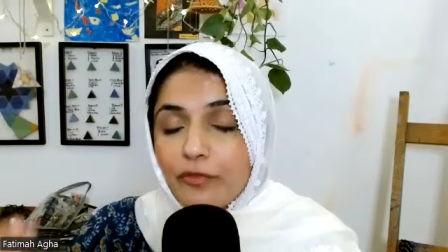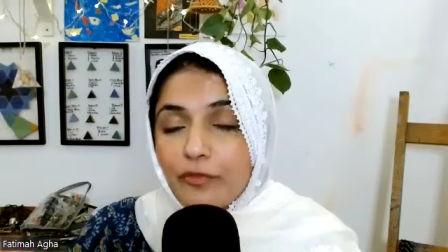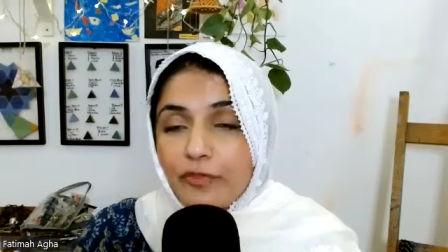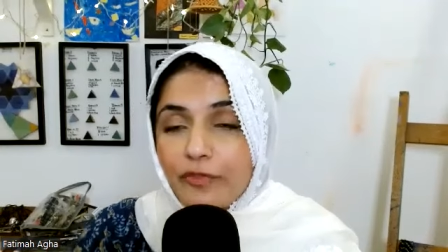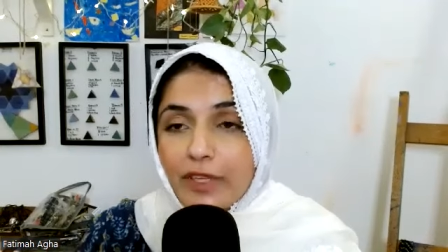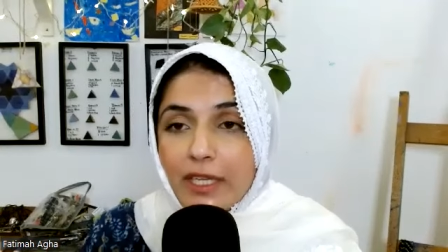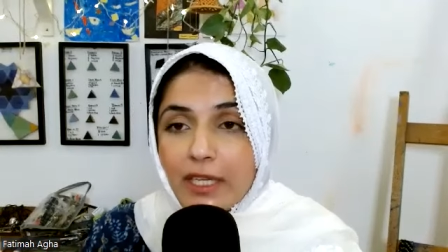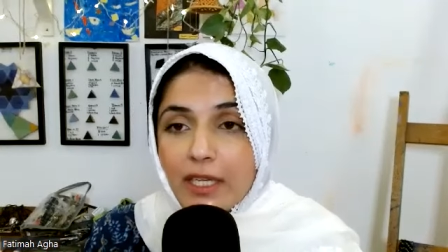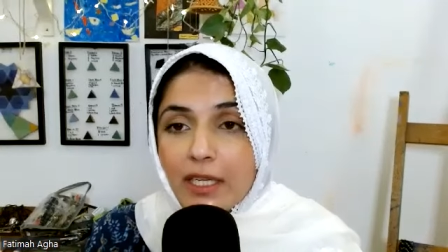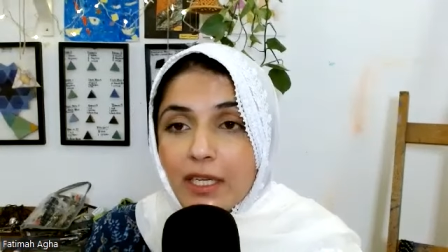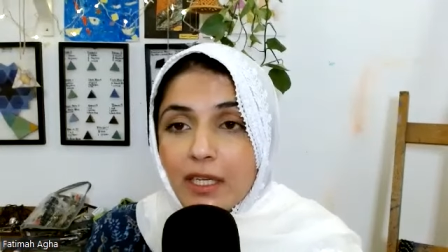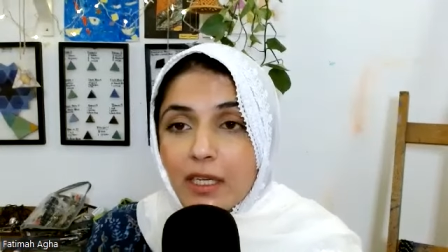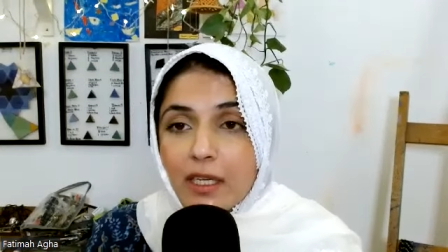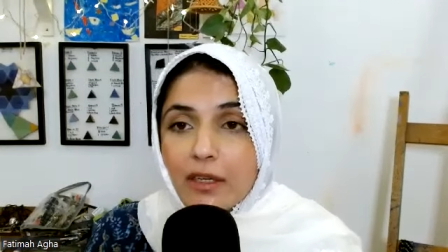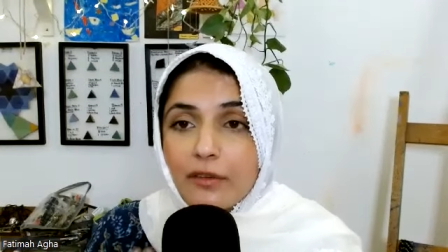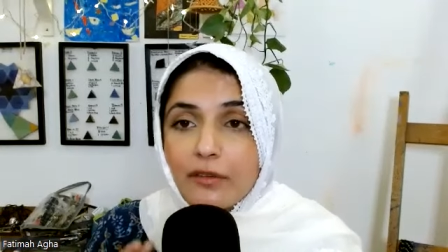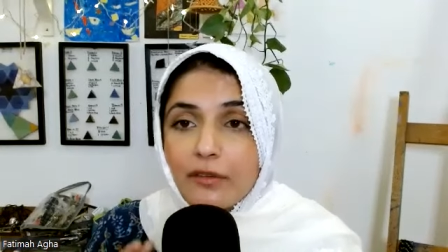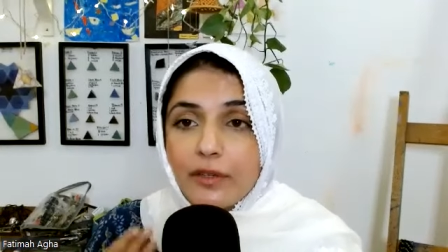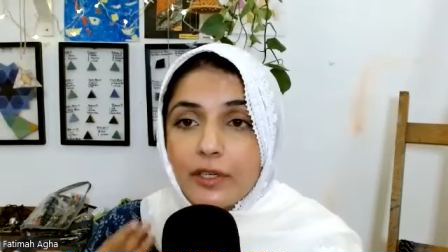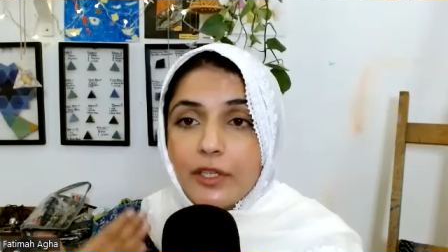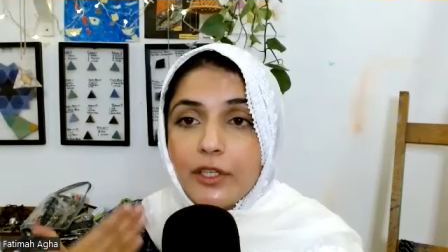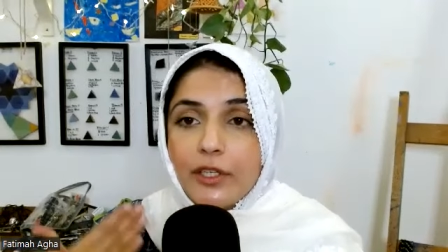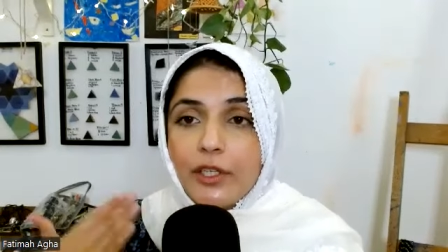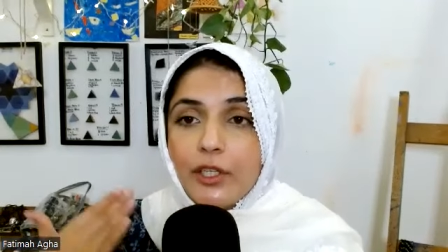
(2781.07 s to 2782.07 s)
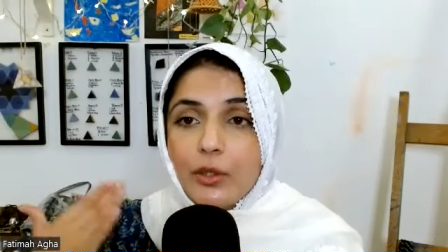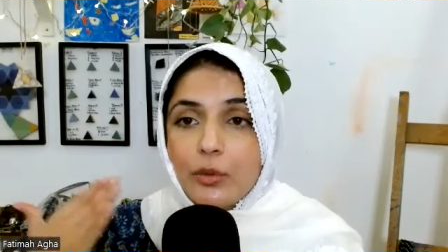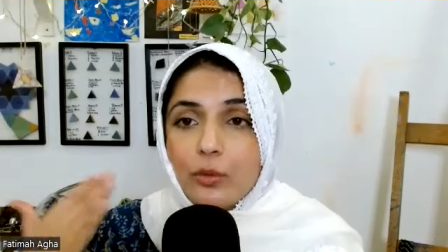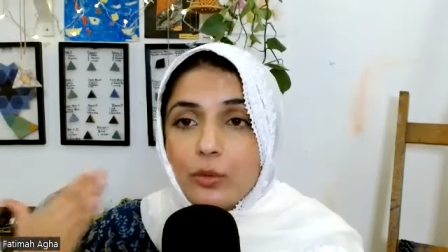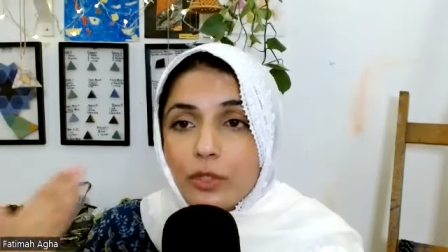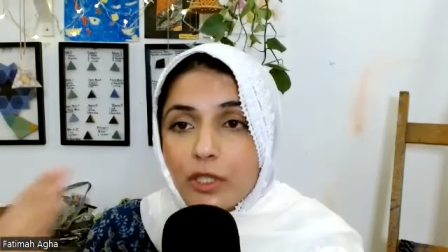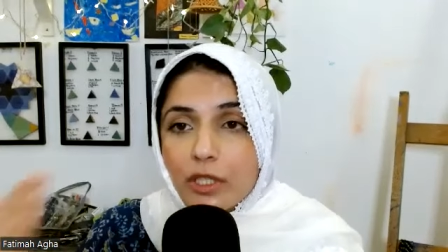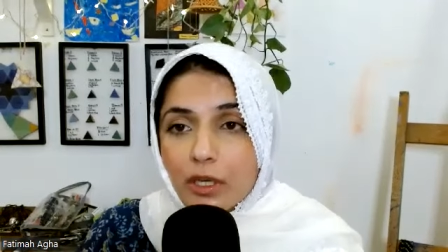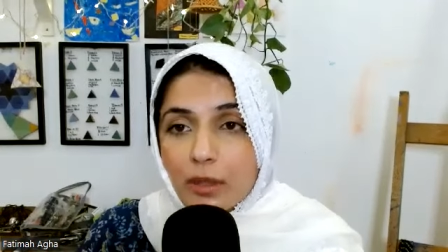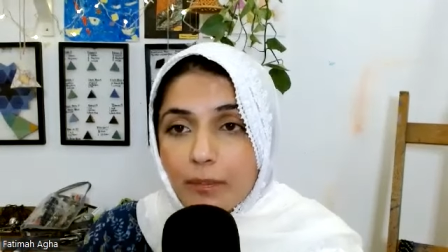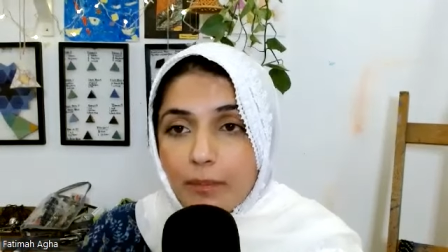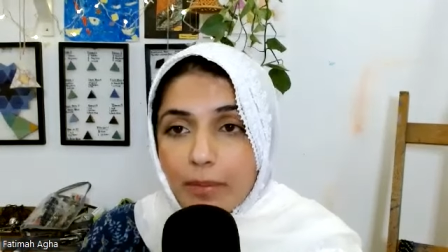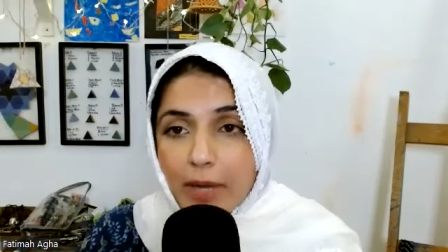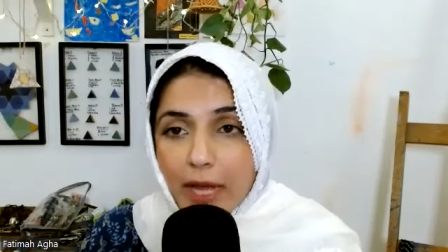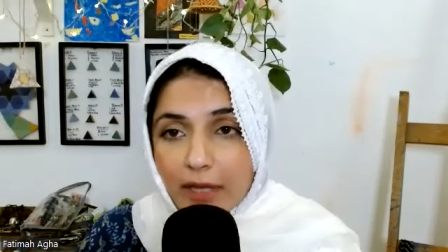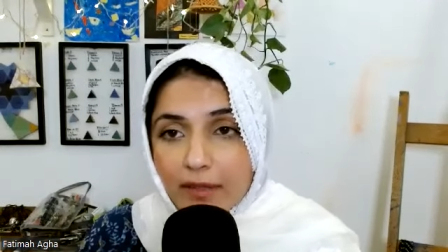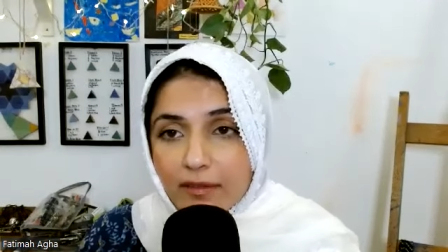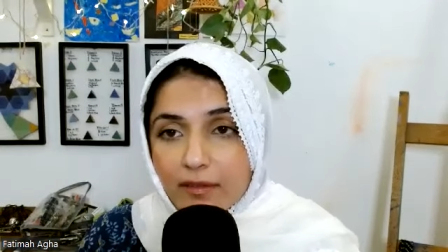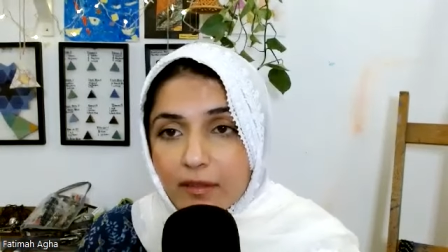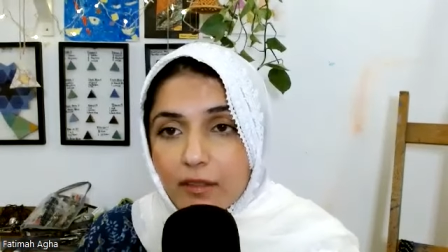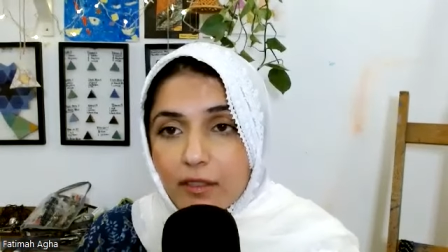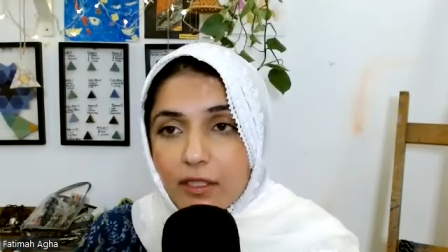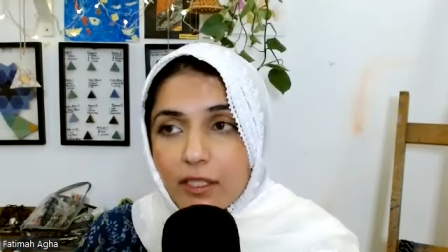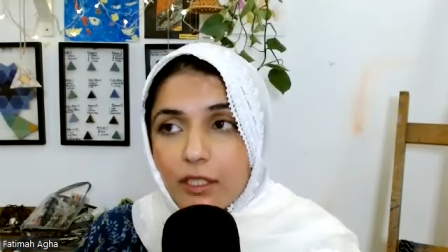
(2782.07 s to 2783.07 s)
feel a renewed
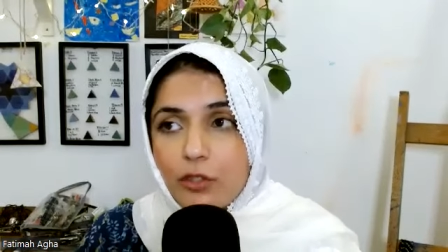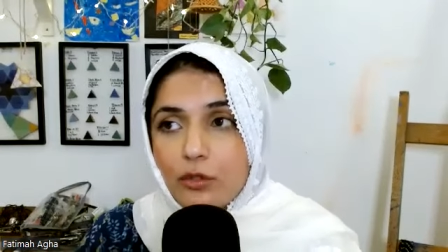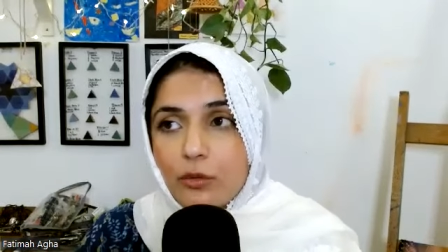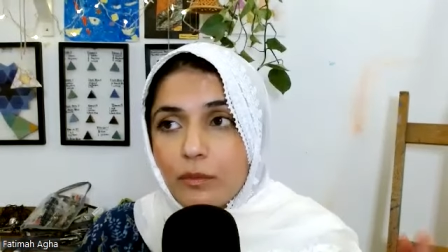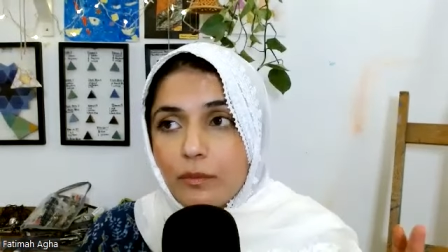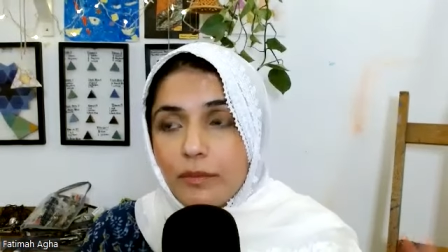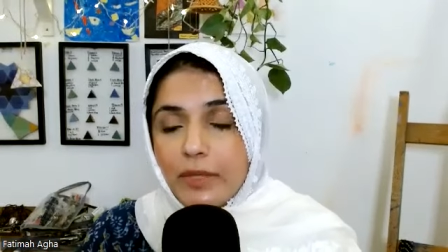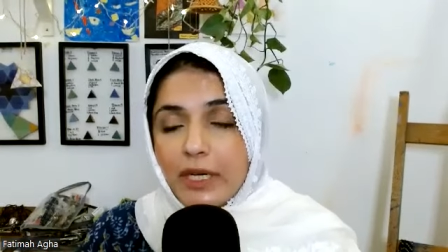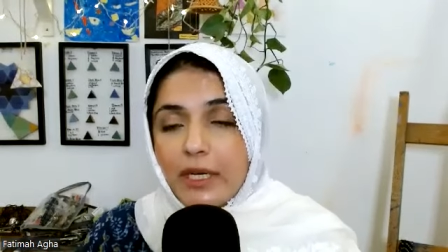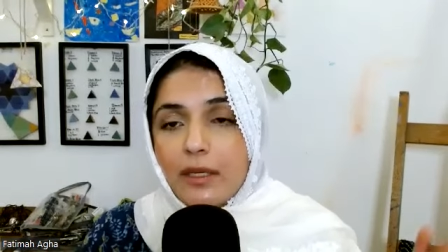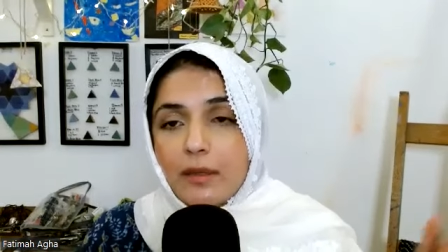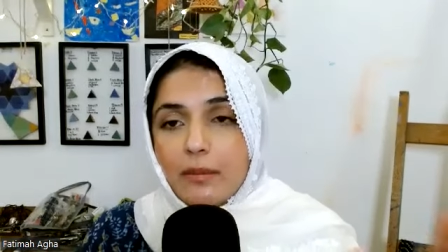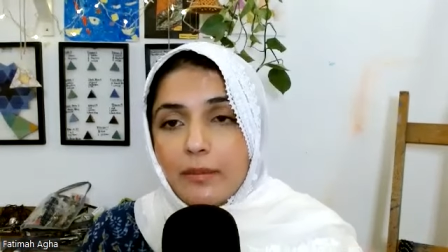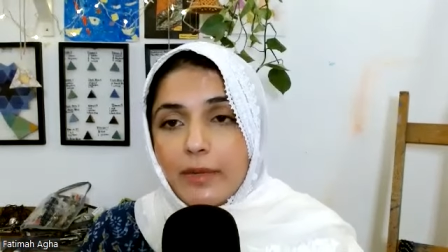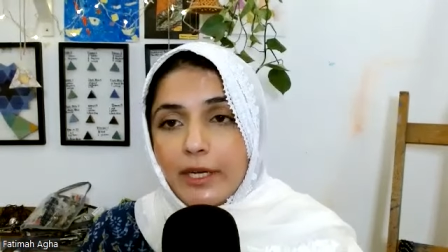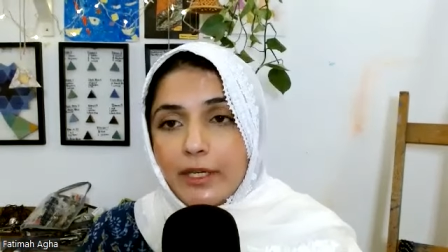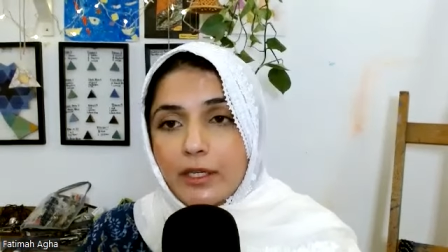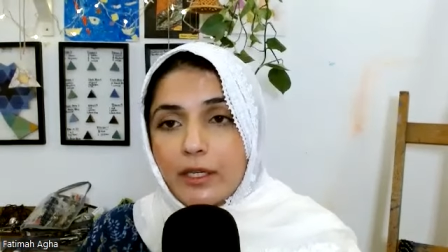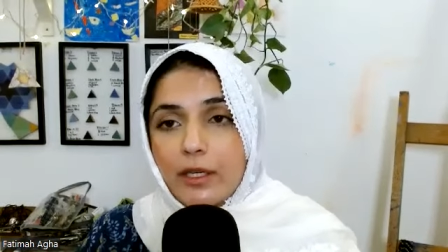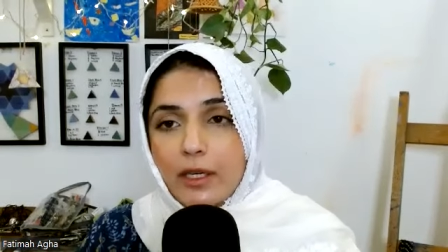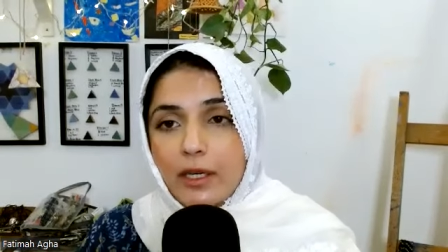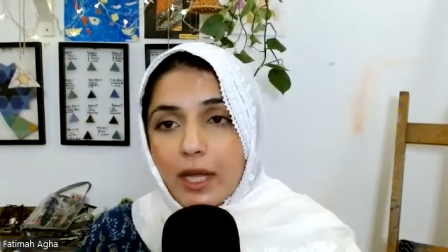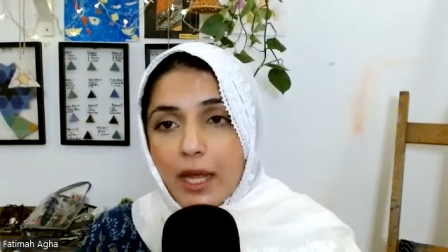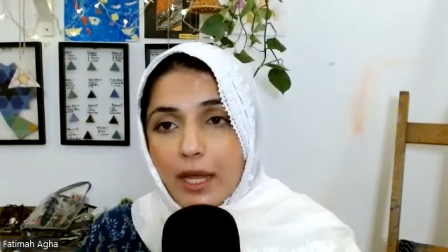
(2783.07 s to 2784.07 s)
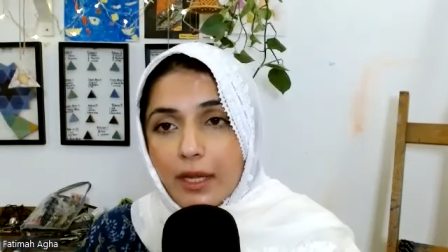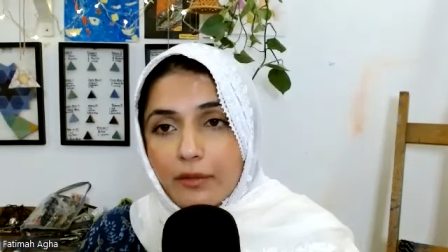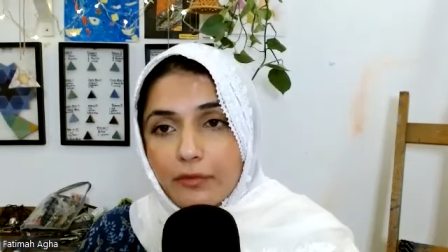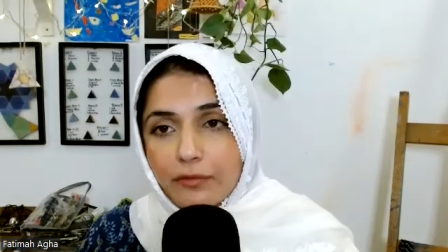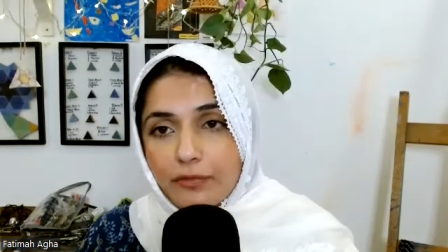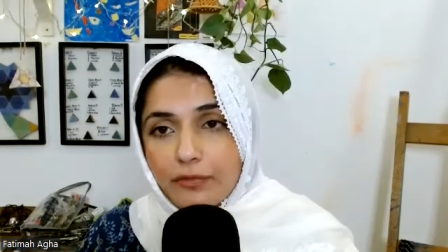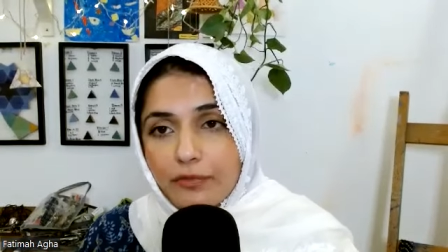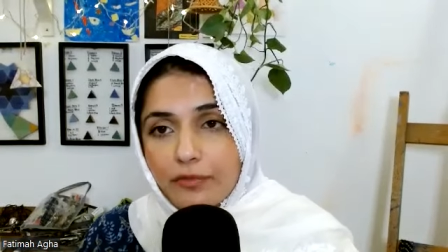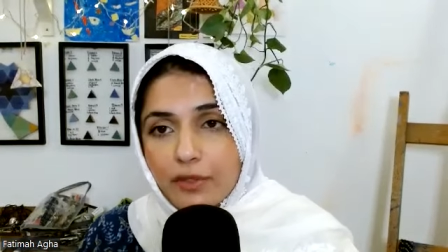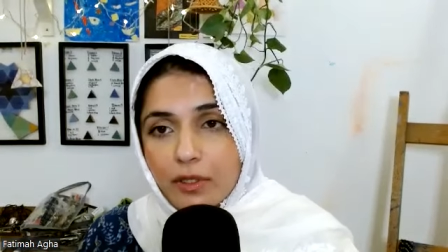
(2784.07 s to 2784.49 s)
capacity to build a better life,